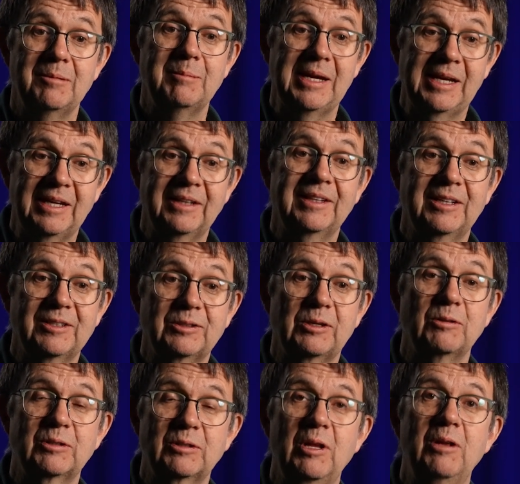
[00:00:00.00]
making things
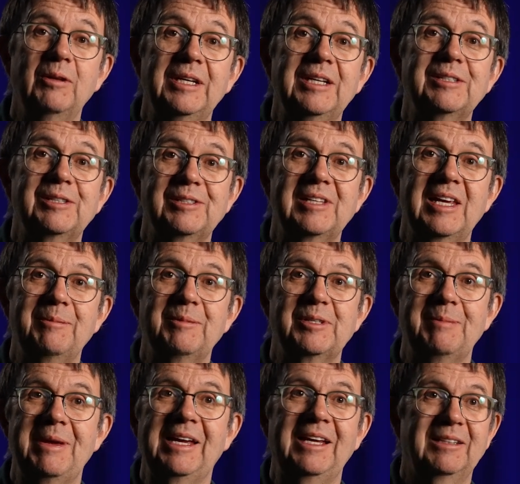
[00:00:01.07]
go slowly is the same
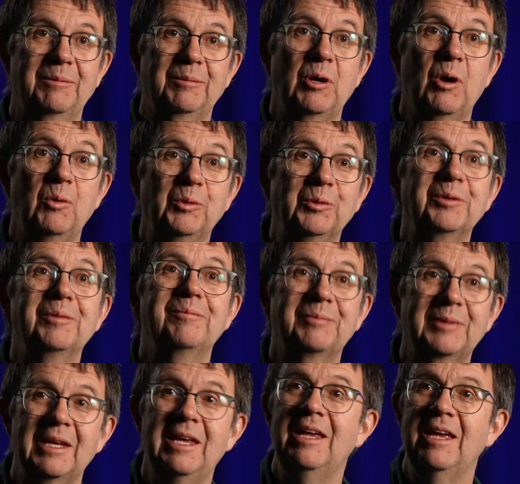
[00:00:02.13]
as making them cold.
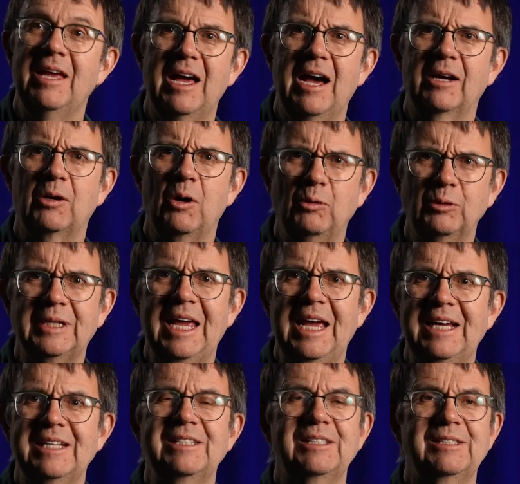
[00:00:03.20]
A cold
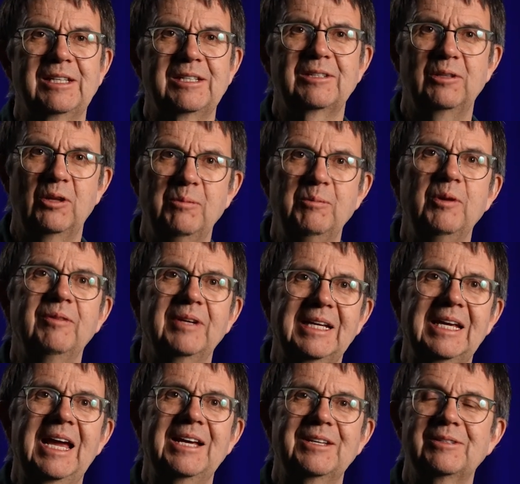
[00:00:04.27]
gas is a slow-moving
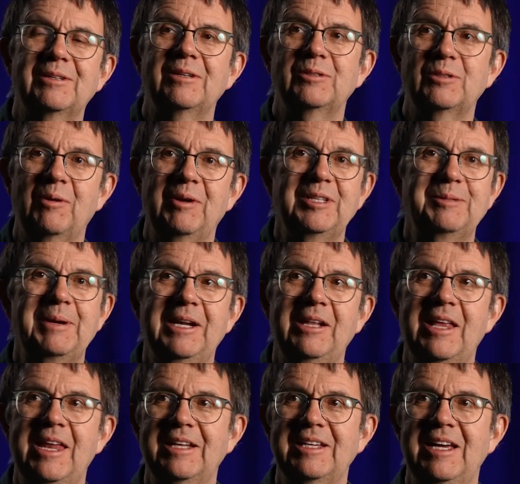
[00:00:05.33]
gas. So I spent a
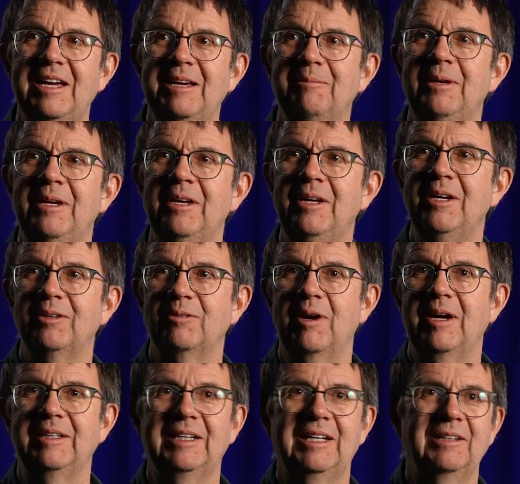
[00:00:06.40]
lot of time
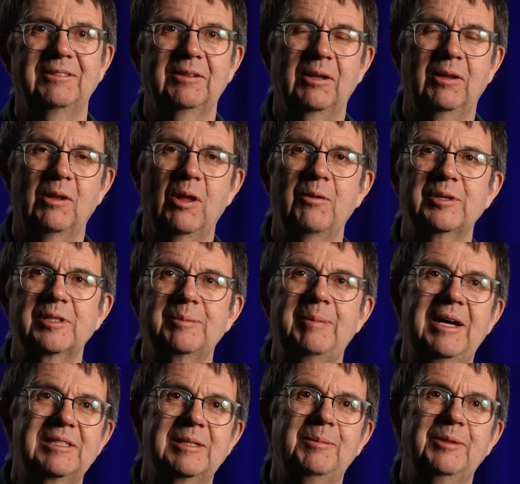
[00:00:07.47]
trying to get to the lowest
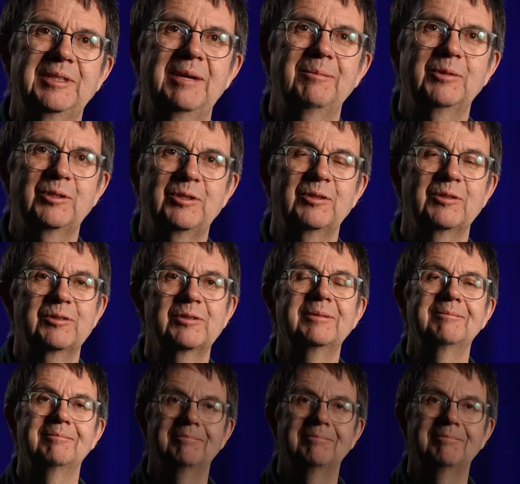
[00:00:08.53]
possible temperatures.